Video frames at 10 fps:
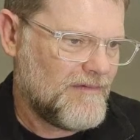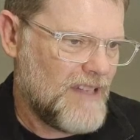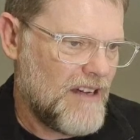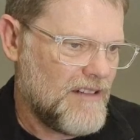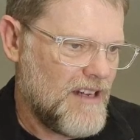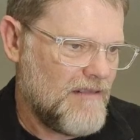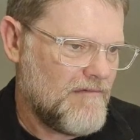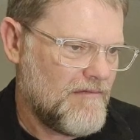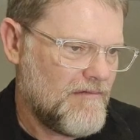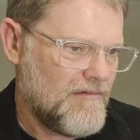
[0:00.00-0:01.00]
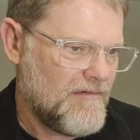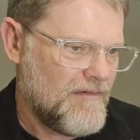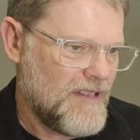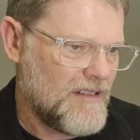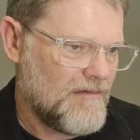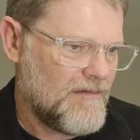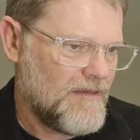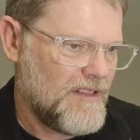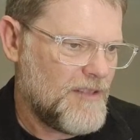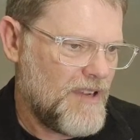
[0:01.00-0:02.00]
Oh, no. Well,
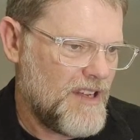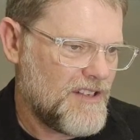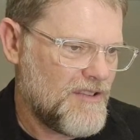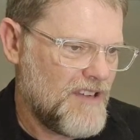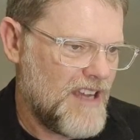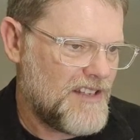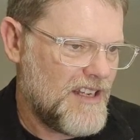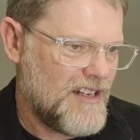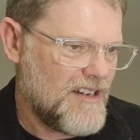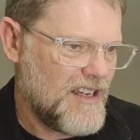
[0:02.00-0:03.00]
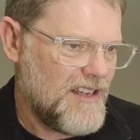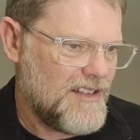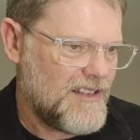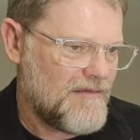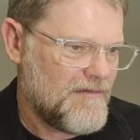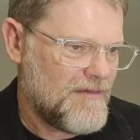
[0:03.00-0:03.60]
it depends who gets in, I guess.